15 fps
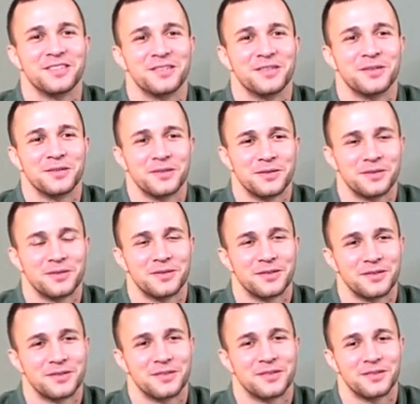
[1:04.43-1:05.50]

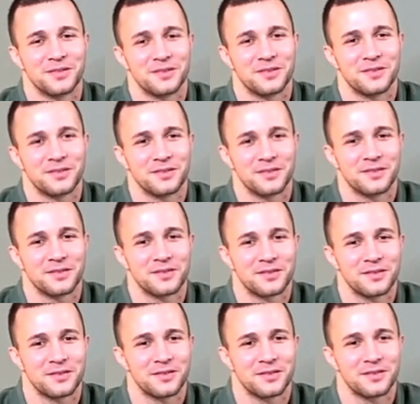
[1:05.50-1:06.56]

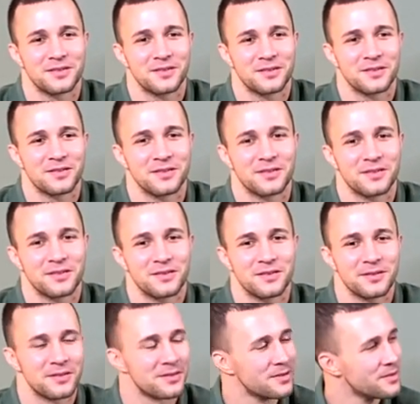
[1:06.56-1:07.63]

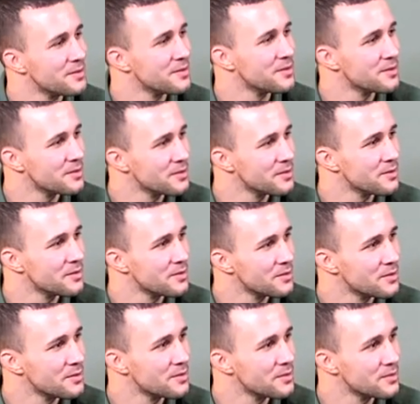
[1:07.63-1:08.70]

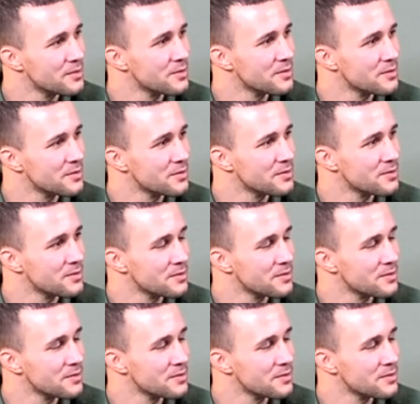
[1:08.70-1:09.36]
[no speech]